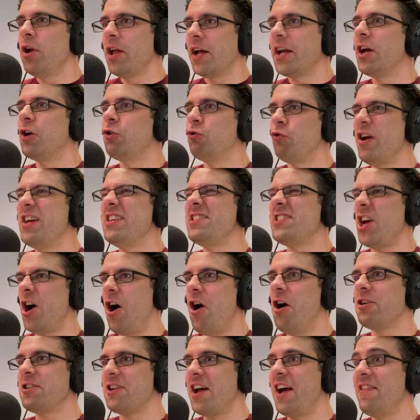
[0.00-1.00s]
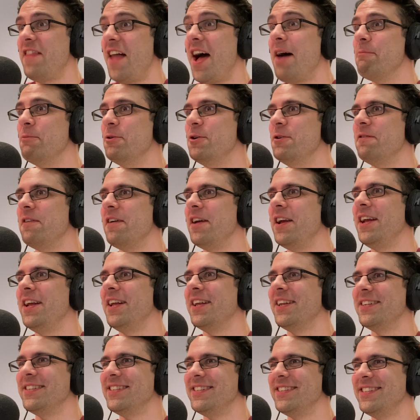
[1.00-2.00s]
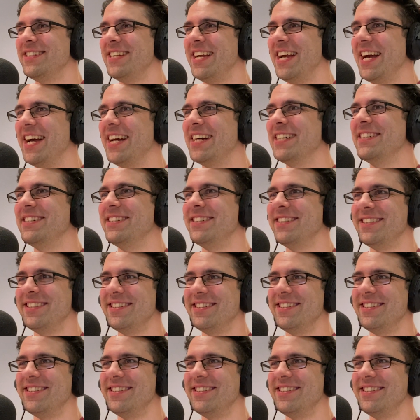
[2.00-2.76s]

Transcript: like a crazy hard nut in that movie. It does. Yeah. Far more